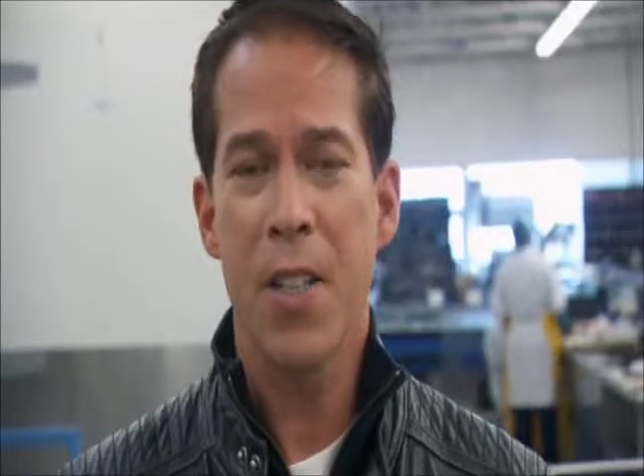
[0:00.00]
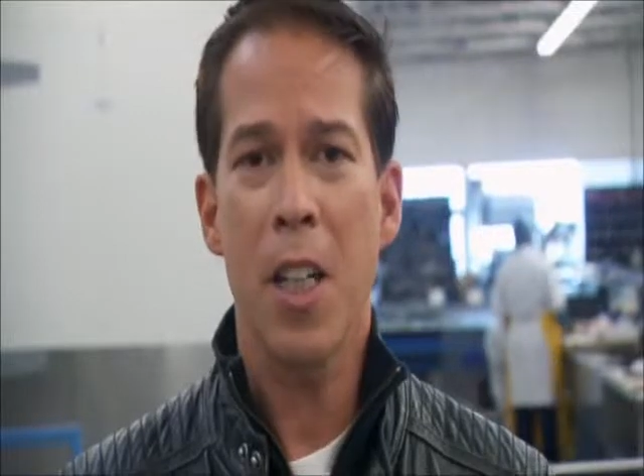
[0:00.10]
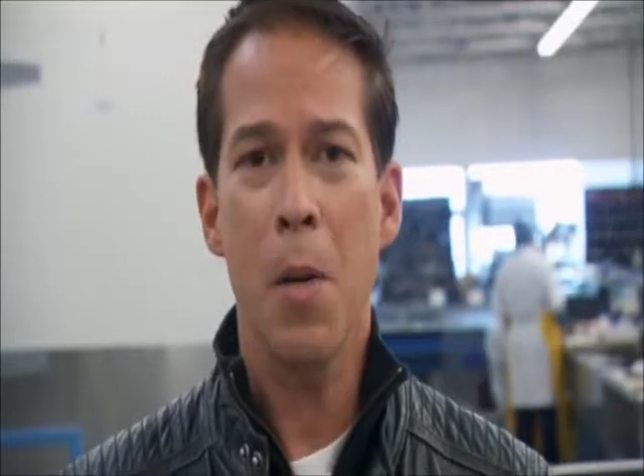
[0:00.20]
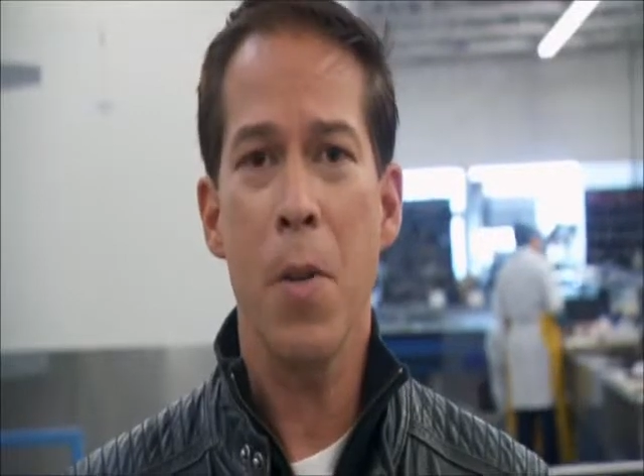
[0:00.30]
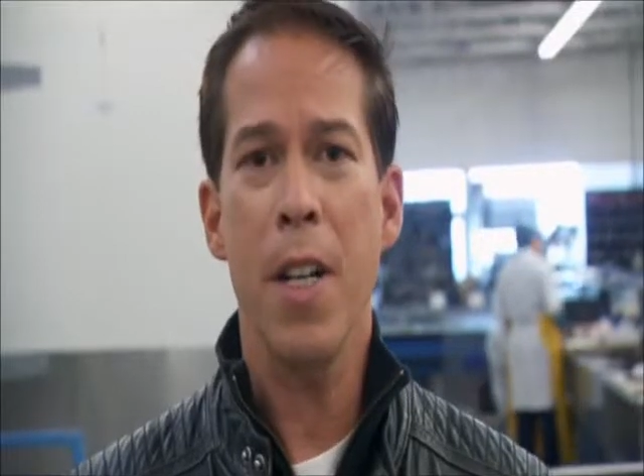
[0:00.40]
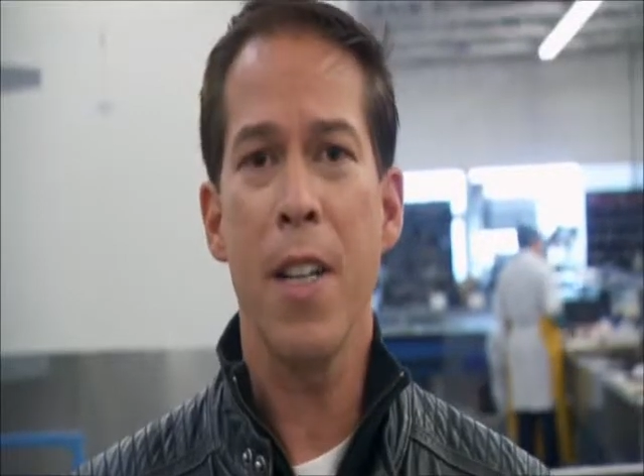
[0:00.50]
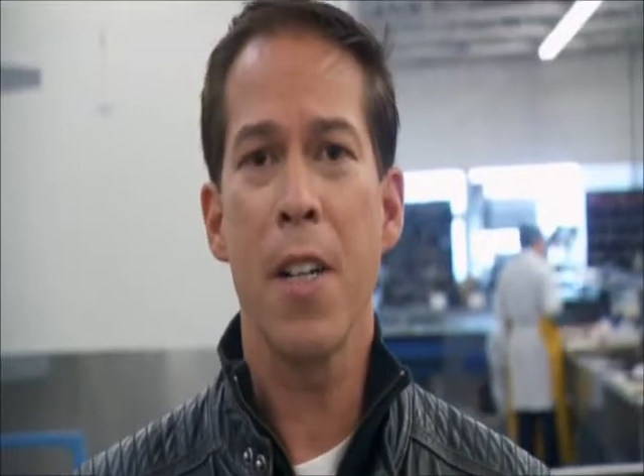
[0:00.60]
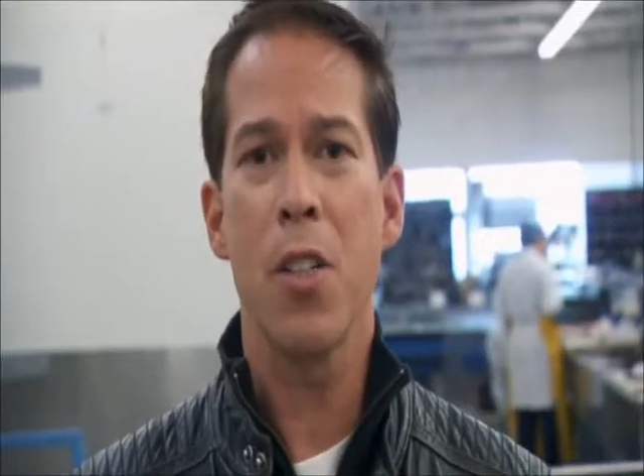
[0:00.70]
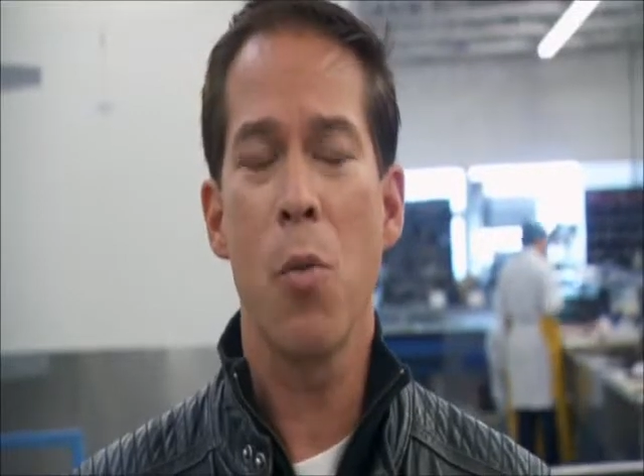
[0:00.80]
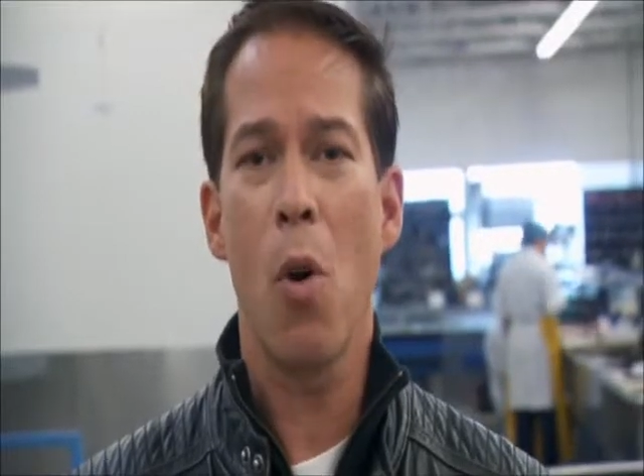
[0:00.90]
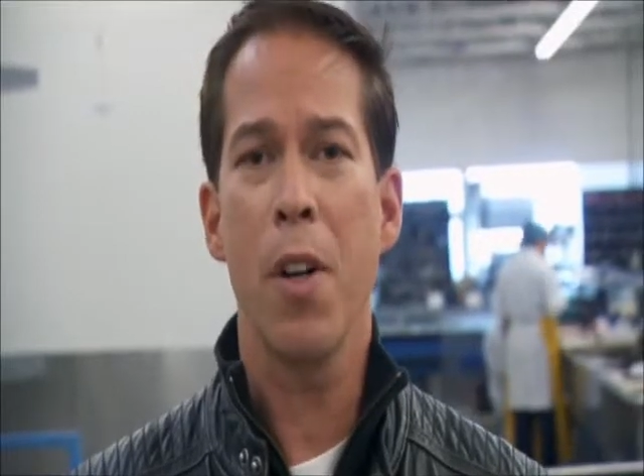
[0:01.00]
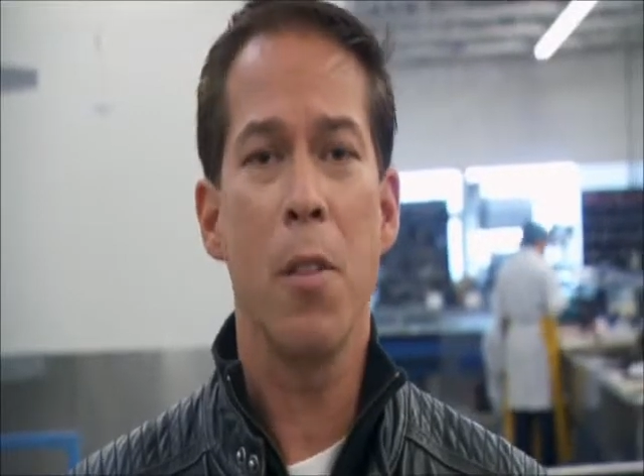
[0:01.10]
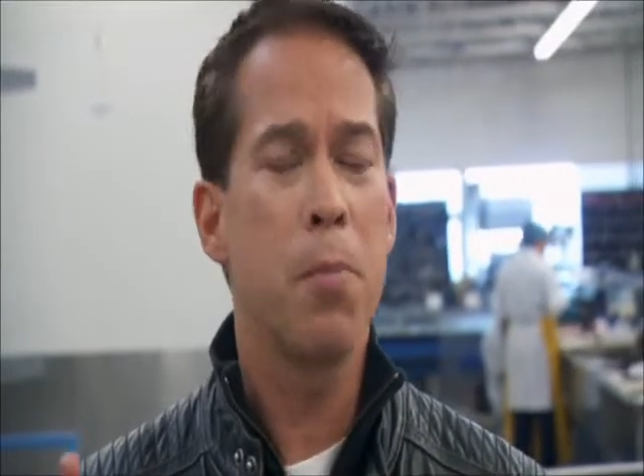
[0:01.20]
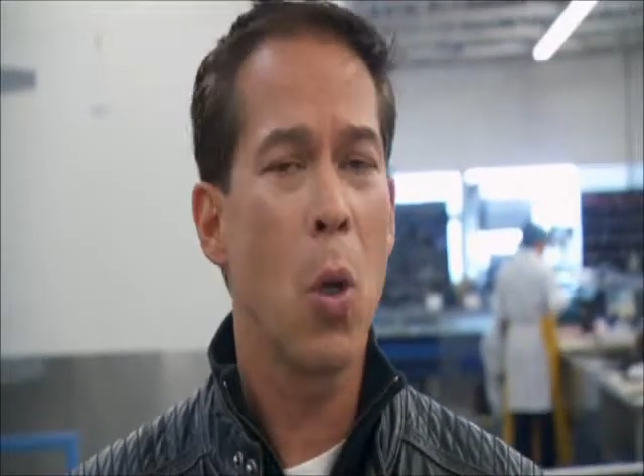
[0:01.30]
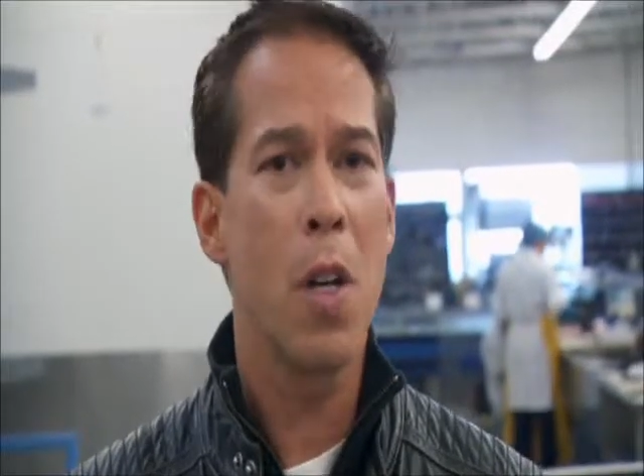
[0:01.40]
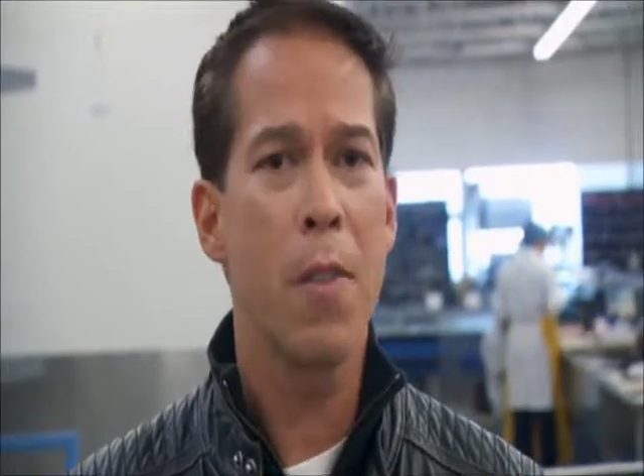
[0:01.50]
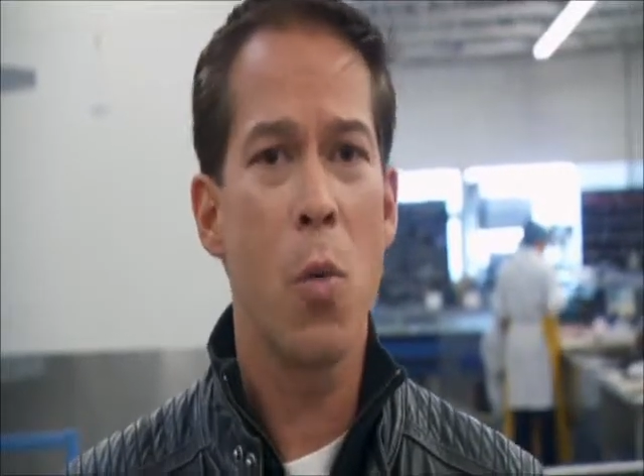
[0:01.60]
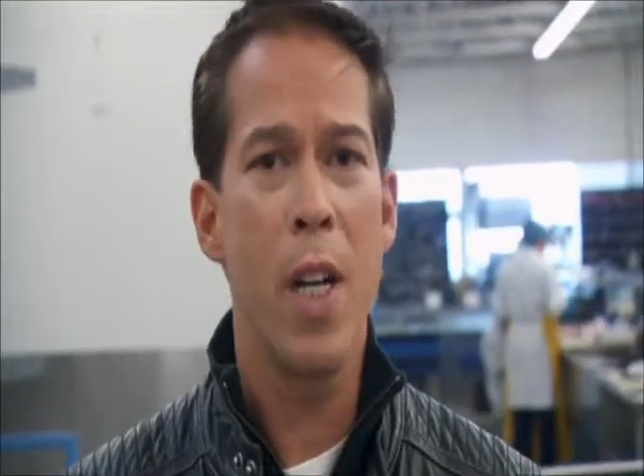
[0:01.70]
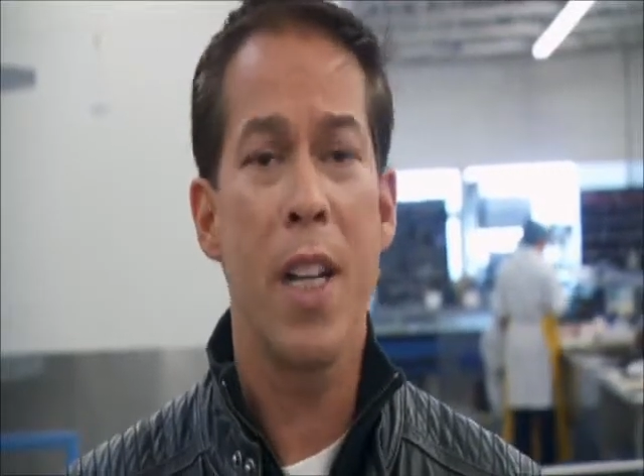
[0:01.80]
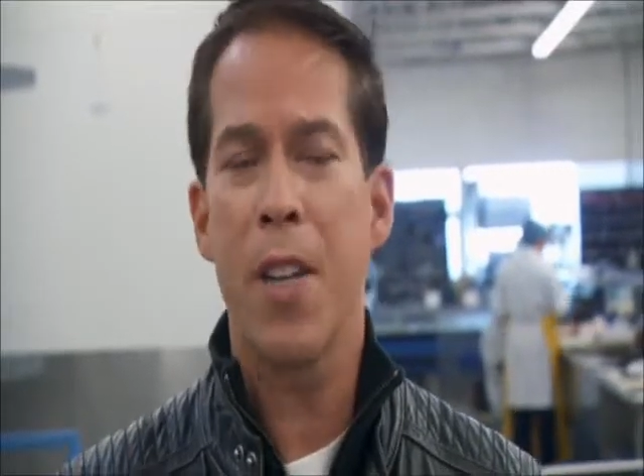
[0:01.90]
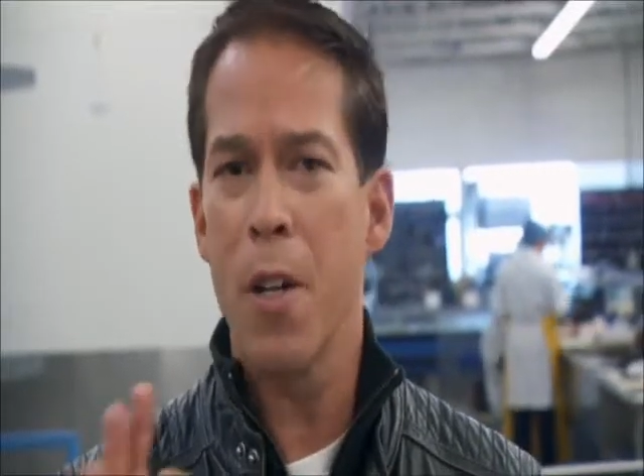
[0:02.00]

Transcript: The celebrity that is awarded Employee of the Week,